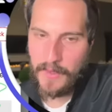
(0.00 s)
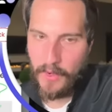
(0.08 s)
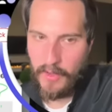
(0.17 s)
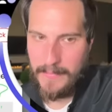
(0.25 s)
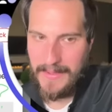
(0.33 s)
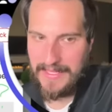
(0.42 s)

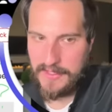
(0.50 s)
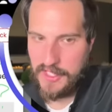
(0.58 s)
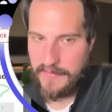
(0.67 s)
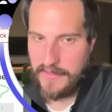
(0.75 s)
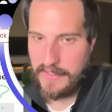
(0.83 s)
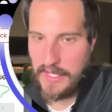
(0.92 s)
on the balance
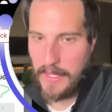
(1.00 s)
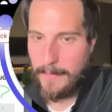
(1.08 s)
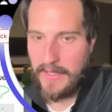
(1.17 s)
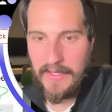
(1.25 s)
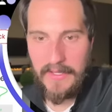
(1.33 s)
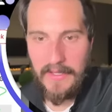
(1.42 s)
sheet for this
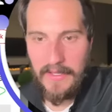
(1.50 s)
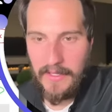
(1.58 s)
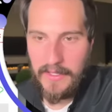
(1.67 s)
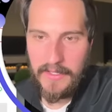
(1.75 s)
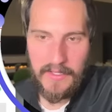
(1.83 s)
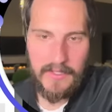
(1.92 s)
company.
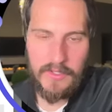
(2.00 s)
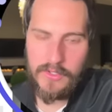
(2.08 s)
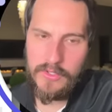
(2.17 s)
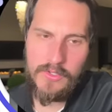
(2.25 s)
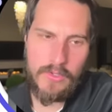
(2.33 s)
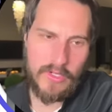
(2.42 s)

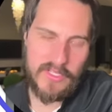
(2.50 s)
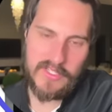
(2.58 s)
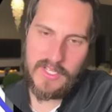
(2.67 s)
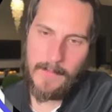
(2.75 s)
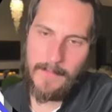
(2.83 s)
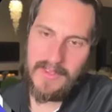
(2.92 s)
You look at
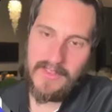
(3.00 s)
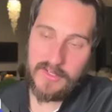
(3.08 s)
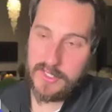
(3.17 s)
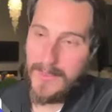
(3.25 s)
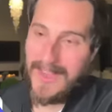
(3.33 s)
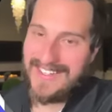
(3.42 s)
this company, they're
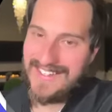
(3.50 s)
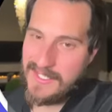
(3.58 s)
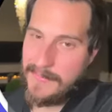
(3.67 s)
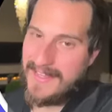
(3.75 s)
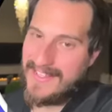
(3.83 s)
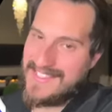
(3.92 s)
expected to
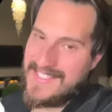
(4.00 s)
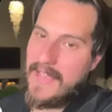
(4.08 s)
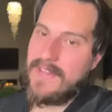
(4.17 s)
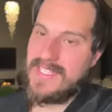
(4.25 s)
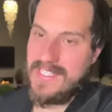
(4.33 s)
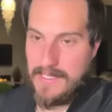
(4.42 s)
spend
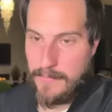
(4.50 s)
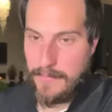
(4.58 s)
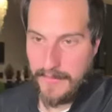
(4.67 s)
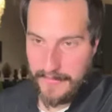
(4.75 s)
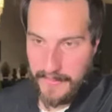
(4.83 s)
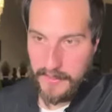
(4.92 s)
$17
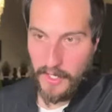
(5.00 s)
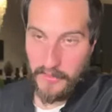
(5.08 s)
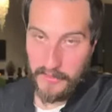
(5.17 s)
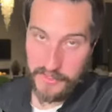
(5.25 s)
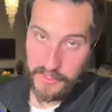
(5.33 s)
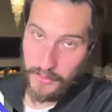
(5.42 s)
billion in
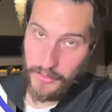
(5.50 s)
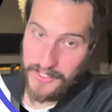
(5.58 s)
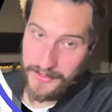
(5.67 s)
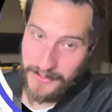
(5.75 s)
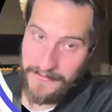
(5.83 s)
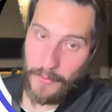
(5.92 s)

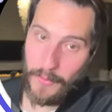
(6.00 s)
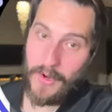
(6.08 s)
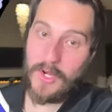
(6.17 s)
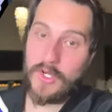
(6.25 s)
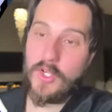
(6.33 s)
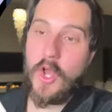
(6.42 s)
2024
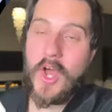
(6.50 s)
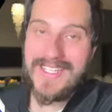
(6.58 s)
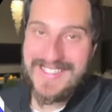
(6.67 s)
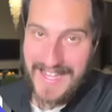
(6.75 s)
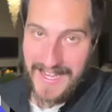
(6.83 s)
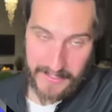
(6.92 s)
on
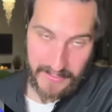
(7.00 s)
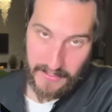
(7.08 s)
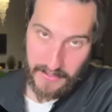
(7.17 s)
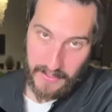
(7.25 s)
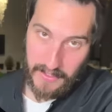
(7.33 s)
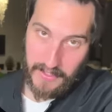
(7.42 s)
content.
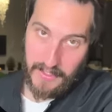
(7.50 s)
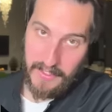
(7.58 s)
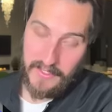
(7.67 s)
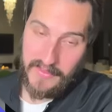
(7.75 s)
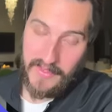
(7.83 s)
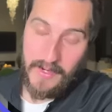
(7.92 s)

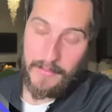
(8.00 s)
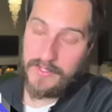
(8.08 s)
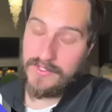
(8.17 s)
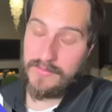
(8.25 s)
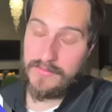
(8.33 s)
The number's